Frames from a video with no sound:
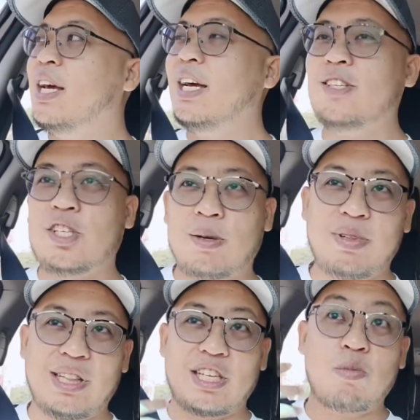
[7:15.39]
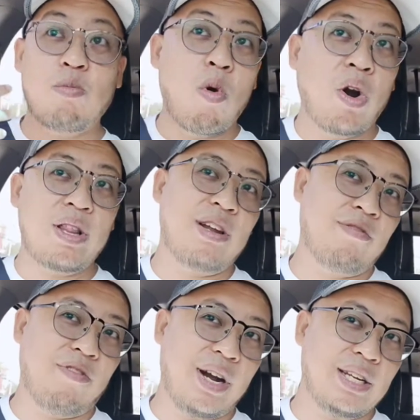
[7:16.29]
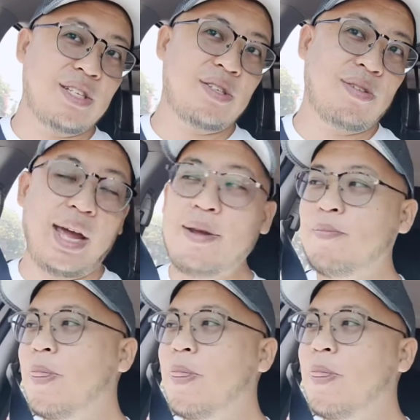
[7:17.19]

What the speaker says: into something that's more than friends, okay?